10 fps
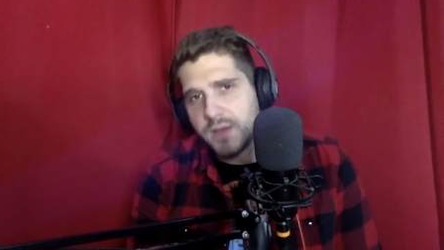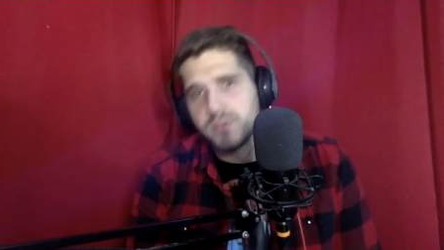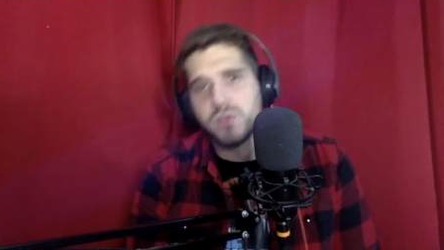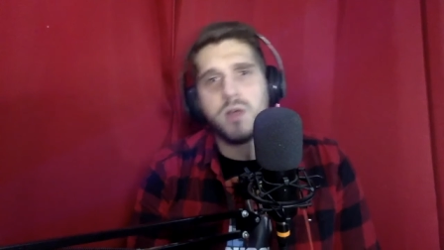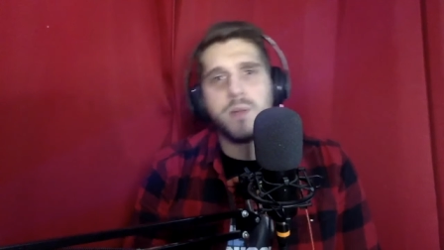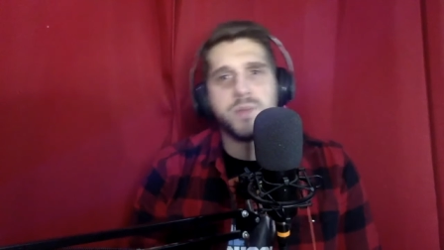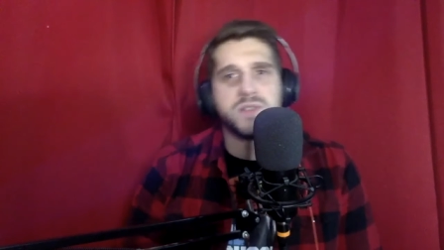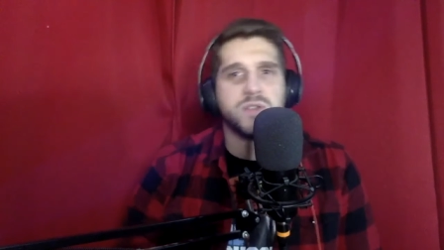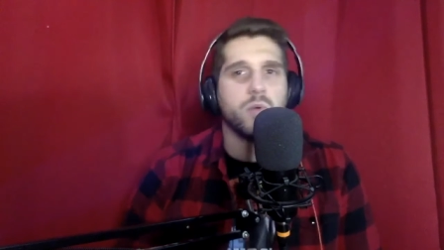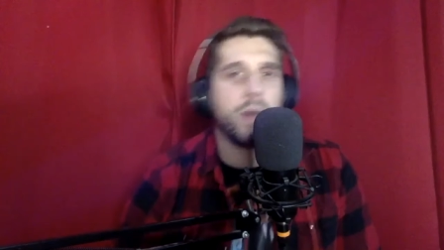I'll do an
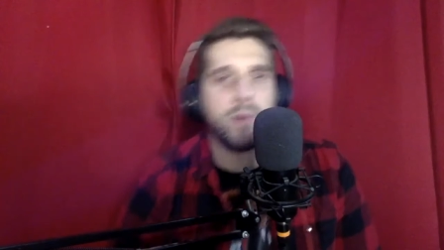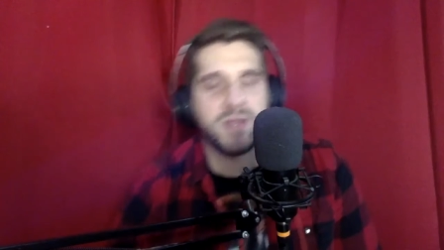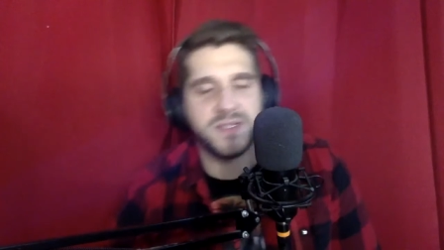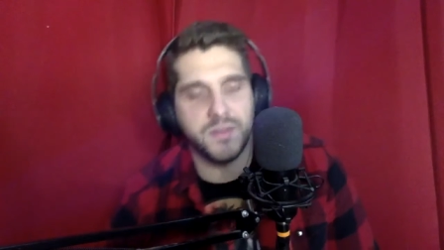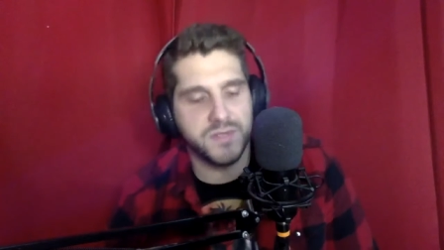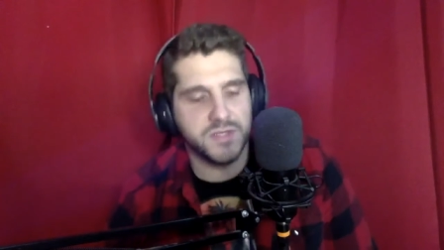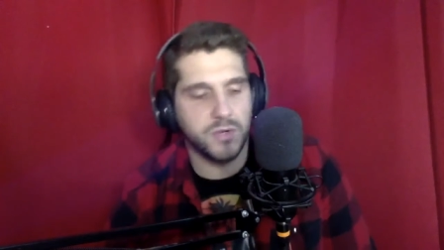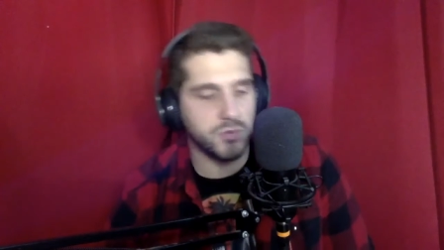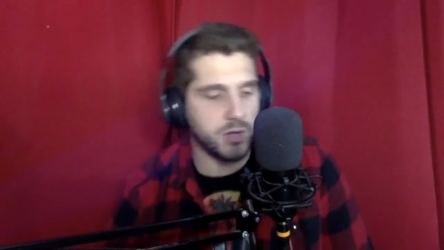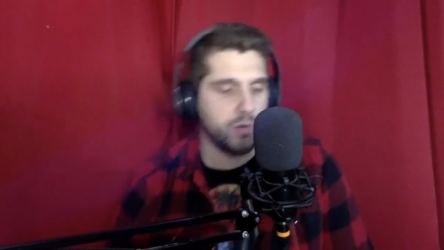episode by myself,
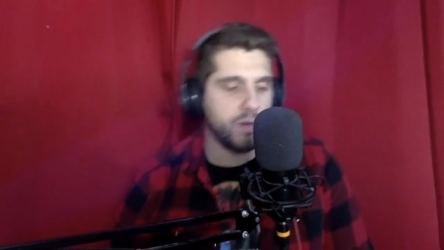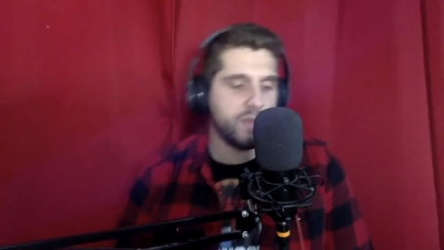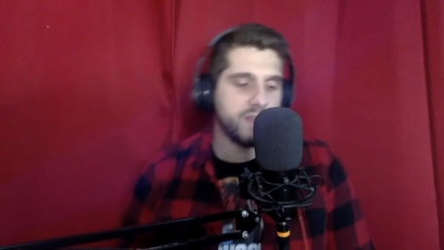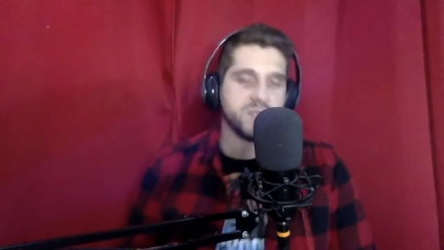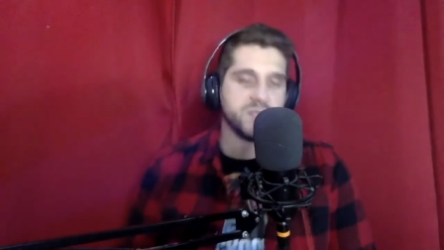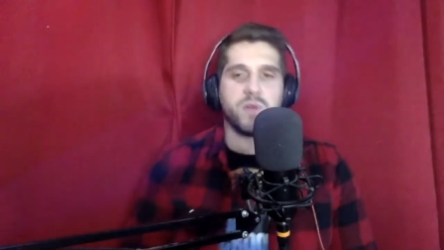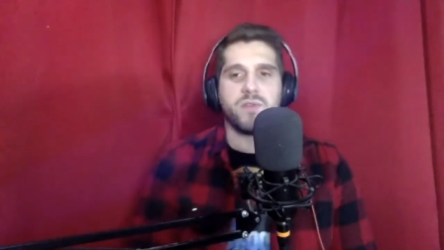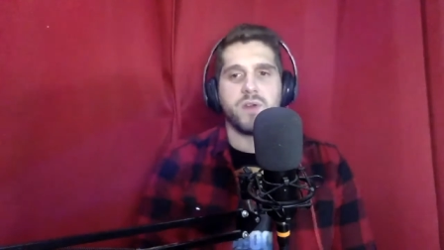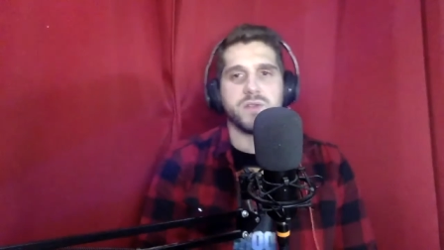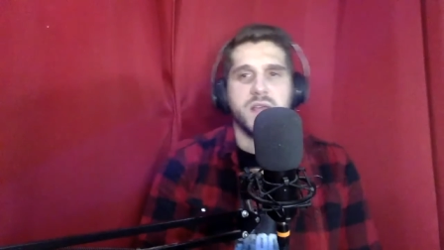solo, and this is one of
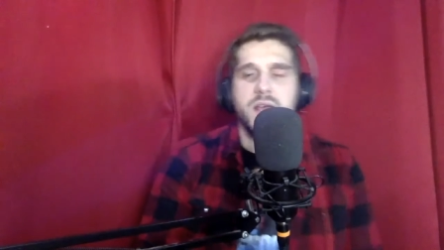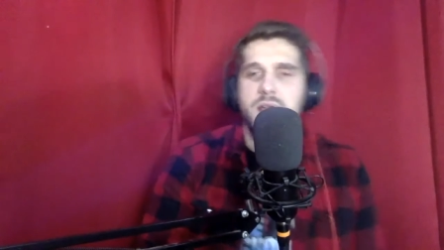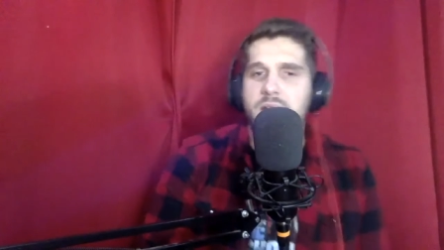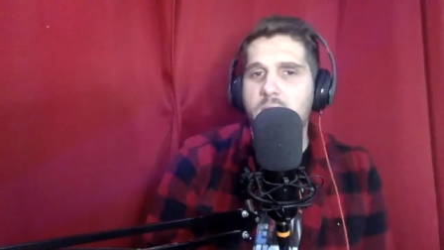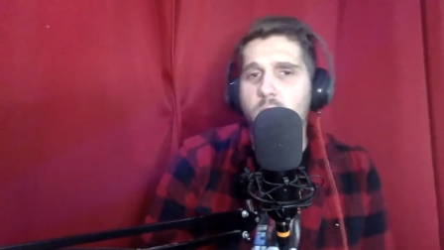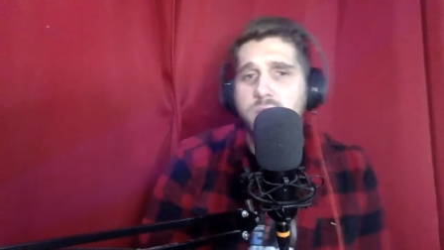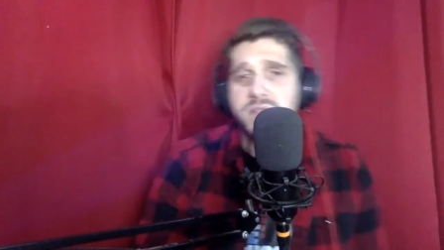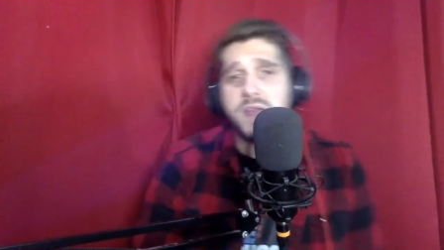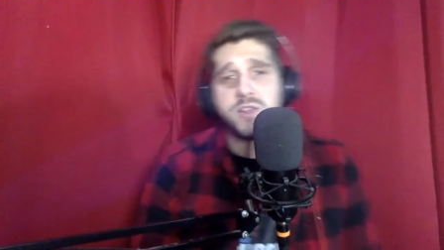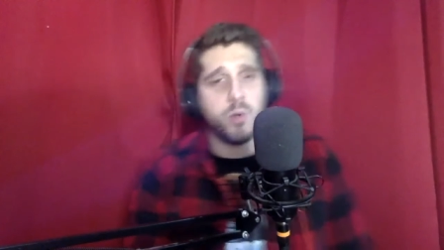those. And I won't
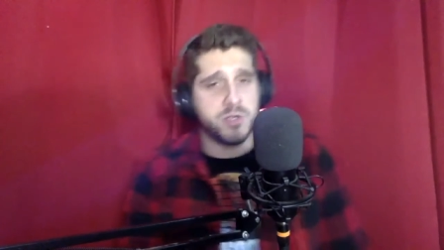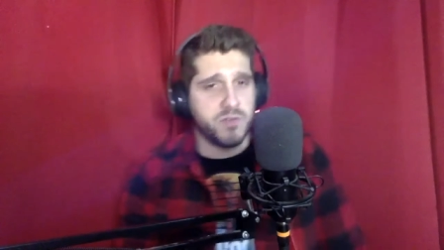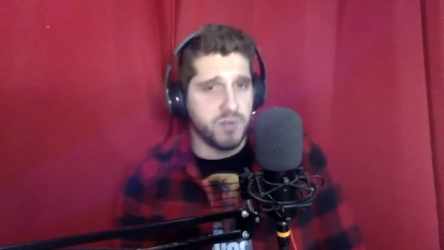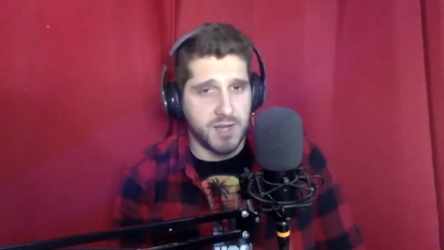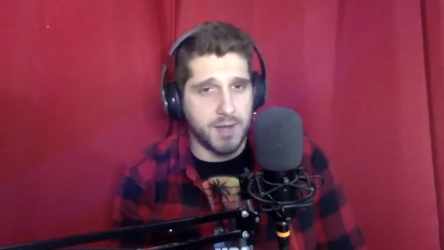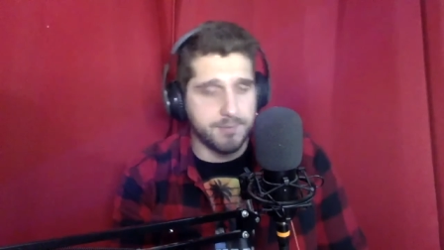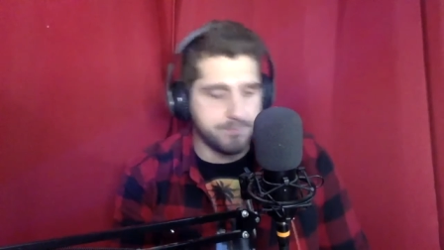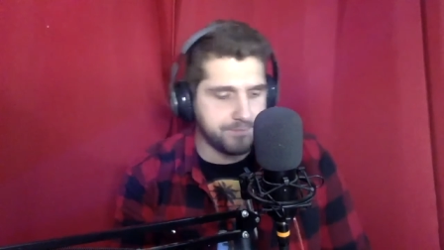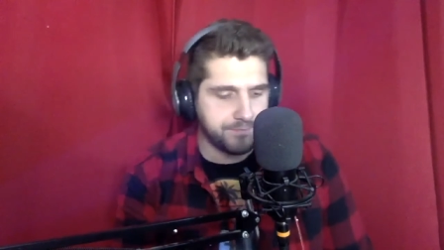take too much of your time.